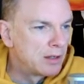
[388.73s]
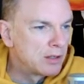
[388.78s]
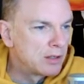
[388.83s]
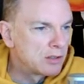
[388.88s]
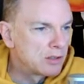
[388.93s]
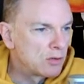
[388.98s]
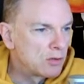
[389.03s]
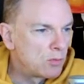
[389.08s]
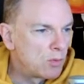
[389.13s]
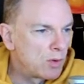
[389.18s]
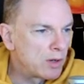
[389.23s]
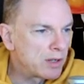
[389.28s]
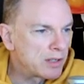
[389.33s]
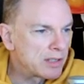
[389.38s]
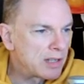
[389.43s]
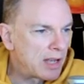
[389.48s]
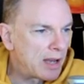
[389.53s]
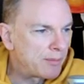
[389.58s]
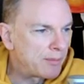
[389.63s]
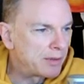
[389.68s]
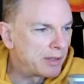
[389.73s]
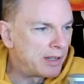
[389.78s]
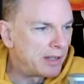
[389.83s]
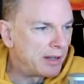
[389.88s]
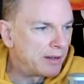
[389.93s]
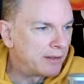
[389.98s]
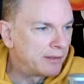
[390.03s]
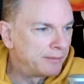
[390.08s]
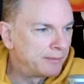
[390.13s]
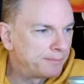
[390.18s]
So what is happening
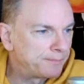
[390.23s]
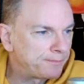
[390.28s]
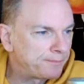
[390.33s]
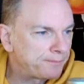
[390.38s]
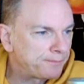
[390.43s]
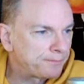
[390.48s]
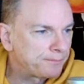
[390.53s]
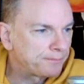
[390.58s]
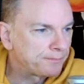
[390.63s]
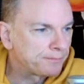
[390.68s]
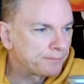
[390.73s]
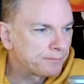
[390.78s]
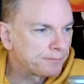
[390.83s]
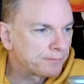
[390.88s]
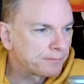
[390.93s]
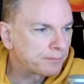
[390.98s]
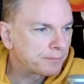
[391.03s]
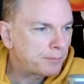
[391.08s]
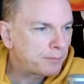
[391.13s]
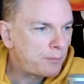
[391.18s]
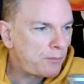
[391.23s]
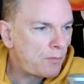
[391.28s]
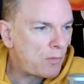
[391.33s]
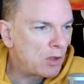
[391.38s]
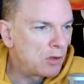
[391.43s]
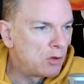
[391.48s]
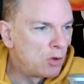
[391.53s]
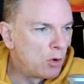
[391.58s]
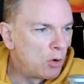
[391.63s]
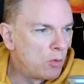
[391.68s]
here?
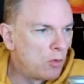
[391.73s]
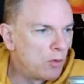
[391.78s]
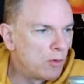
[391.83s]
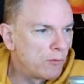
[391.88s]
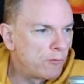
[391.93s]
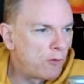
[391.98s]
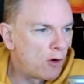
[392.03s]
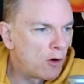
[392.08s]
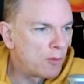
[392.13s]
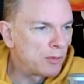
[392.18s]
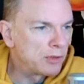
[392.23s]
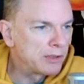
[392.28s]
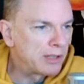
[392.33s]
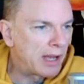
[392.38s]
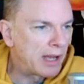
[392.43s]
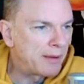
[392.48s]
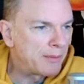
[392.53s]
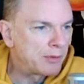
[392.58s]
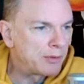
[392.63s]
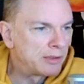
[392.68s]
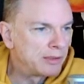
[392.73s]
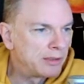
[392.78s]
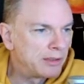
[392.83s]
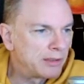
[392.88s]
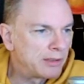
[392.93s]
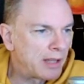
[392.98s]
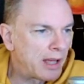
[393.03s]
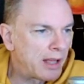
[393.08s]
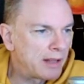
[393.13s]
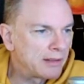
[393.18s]
No formal title
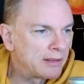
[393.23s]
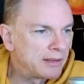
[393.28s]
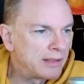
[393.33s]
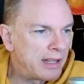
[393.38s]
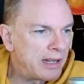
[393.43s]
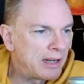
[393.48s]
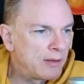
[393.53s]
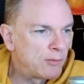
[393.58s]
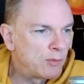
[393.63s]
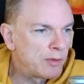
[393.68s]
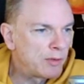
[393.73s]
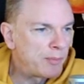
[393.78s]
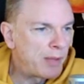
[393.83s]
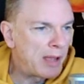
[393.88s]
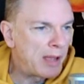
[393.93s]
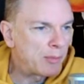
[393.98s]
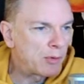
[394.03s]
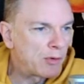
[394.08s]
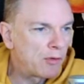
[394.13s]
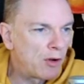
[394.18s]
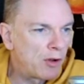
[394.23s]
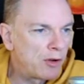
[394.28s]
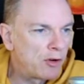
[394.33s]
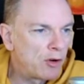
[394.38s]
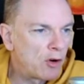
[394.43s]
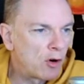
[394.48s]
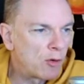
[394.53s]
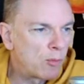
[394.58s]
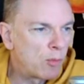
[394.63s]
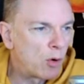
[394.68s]
title needed with paper round
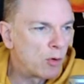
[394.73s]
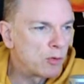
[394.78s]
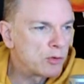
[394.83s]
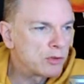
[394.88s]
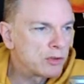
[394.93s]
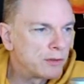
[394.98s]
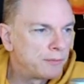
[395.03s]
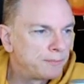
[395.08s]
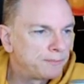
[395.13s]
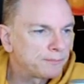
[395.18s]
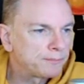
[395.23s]
or post.